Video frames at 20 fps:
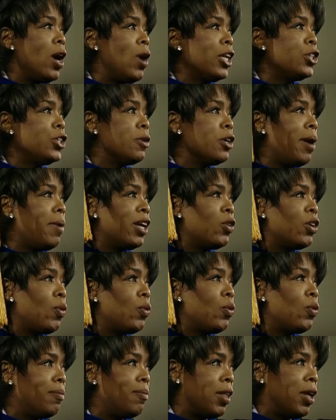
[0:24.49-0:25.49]
watching my
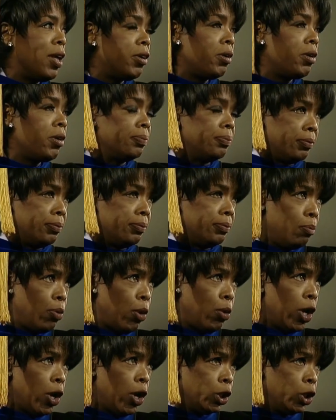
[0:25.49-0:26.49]
grandmother
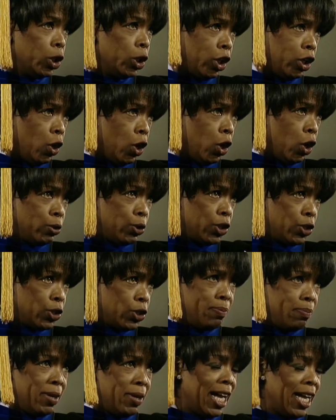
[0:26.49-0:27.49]
boil clothes
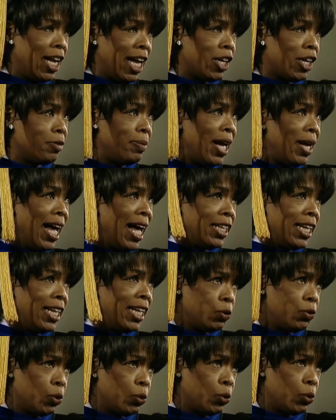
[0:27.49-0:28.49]
in a big iron
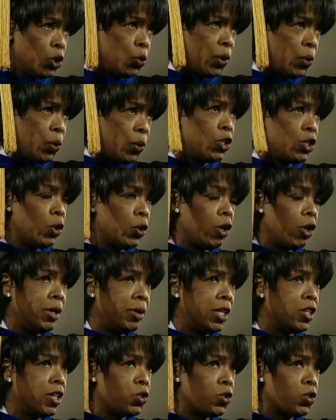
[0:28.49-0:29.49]
pot through the screen
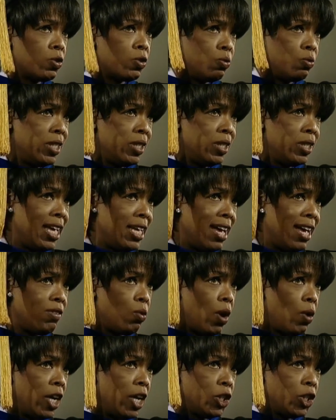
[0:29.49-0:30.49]
door because we didn't
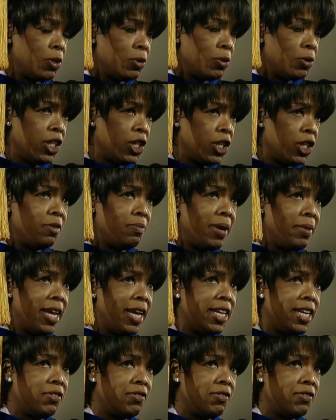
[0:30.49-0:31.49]
have a washing machine and
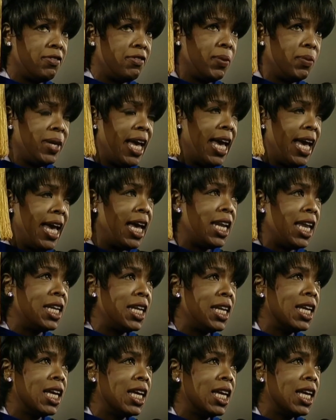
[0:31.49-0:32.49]
made everything we
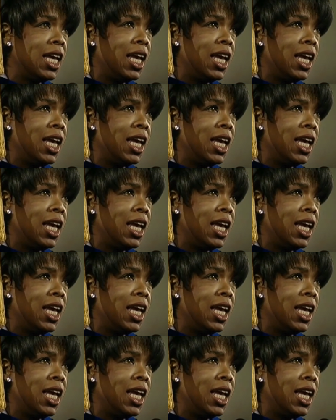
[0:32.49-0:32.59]
had.